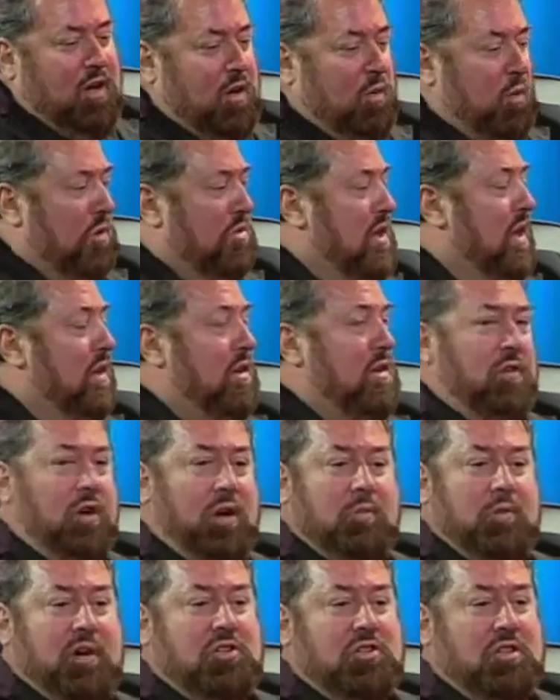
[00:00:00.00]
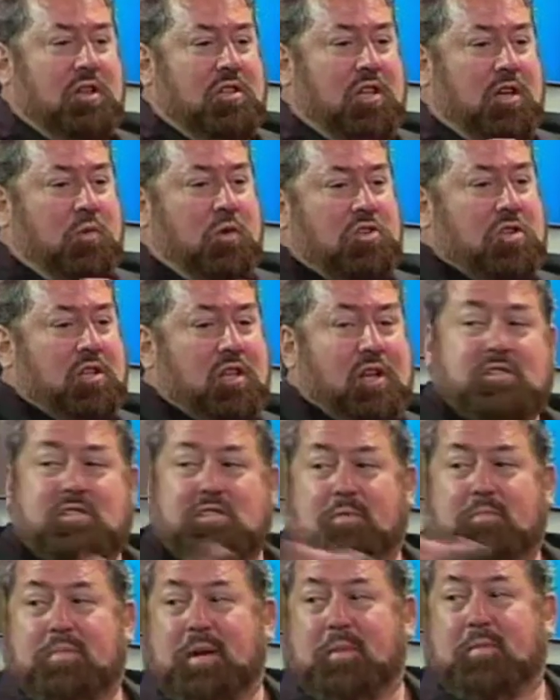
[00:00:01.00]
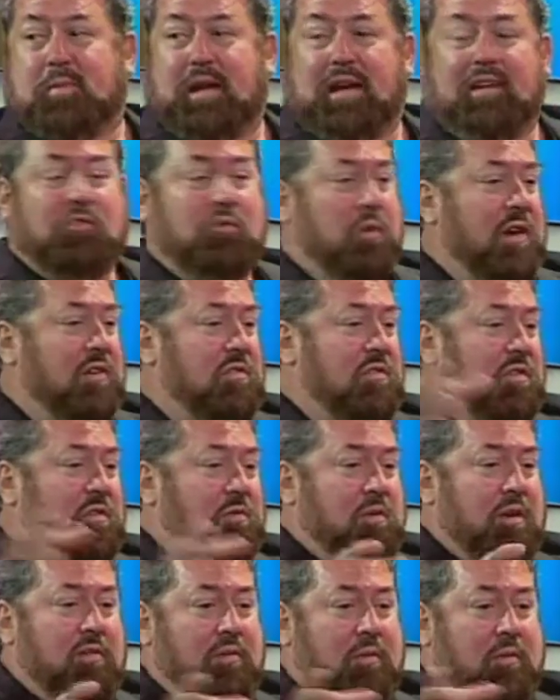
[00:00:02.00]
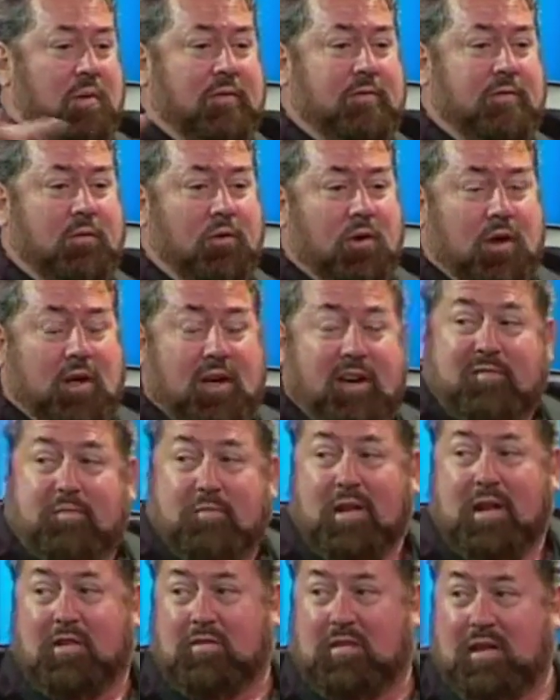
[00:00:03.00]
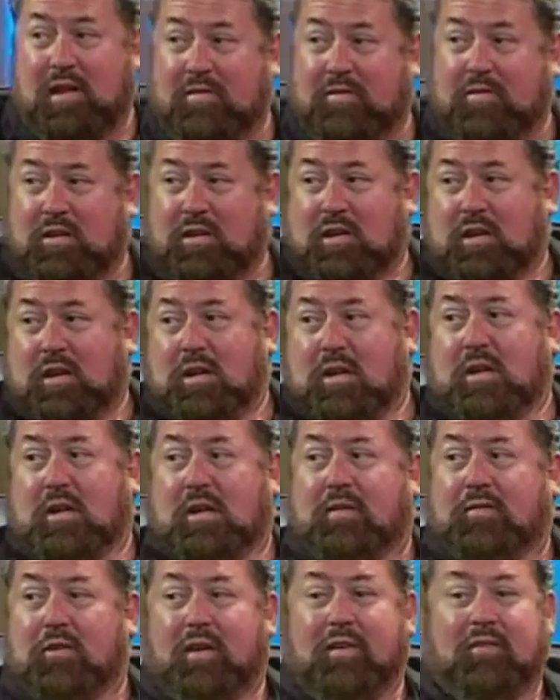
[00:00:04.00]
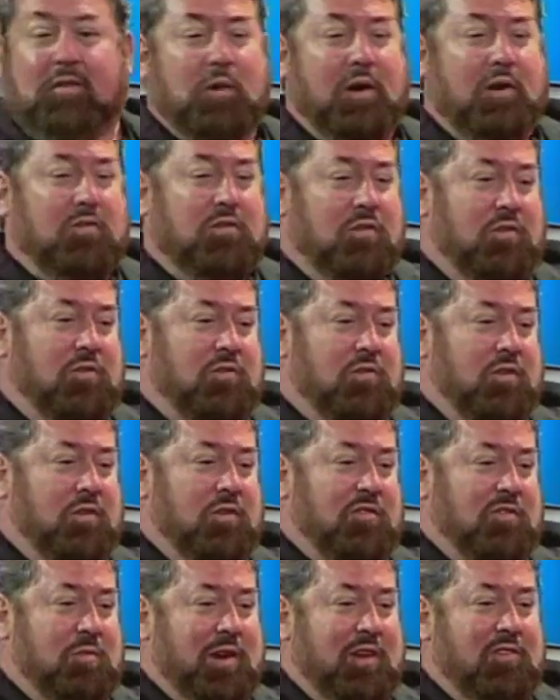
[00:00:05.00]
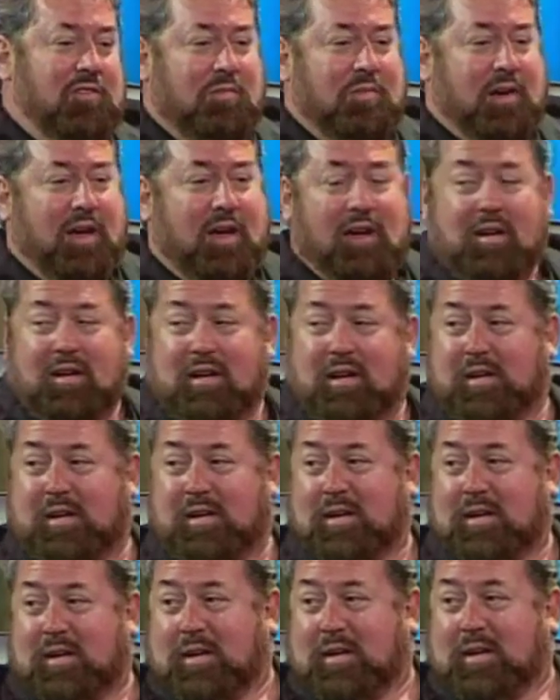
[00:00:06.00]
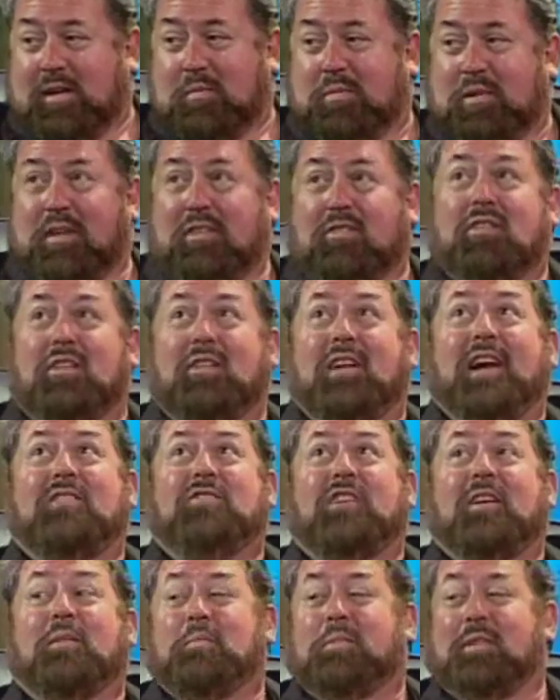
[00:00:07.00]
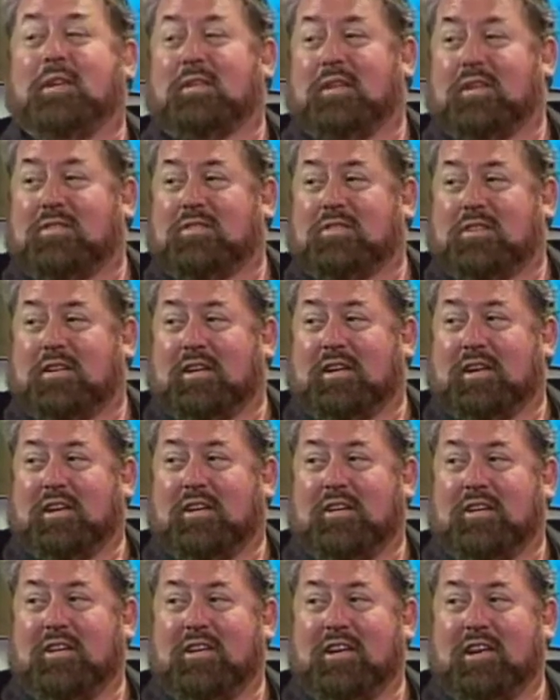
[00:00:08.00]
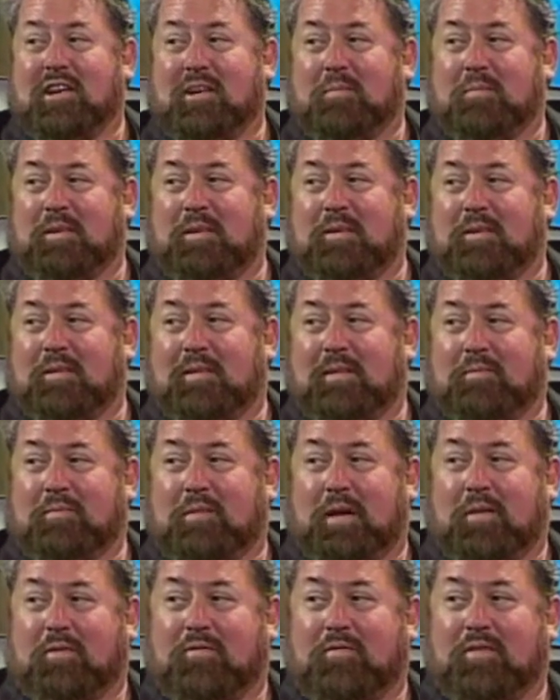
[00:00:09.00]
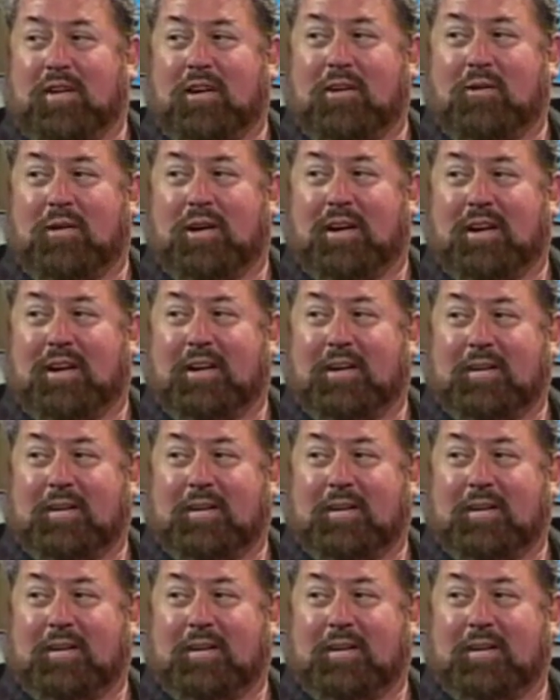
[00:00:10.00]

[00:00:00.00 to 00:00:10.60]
Well, thank you very much. I think we should let some people ask questions. We have about 4.5 minutes left. If you have questions for this amazing man, please turn the lights up and let's hear your name and fire away.